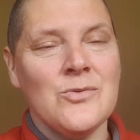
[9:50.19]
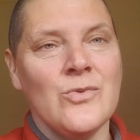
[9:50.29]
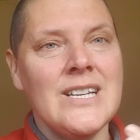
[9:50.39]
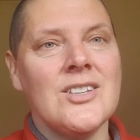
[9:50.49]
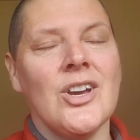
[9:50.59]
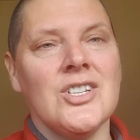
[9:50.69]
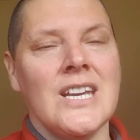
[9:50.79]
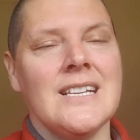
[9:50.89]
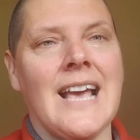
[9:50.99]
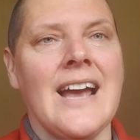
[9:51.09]
Research
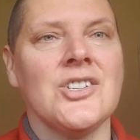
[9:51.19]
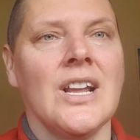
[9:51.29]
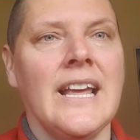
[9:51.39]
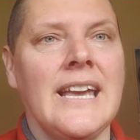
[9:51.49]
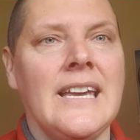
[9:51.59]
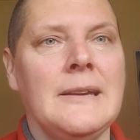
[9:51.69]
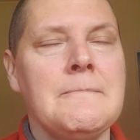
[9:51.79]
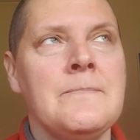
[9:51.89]
is actually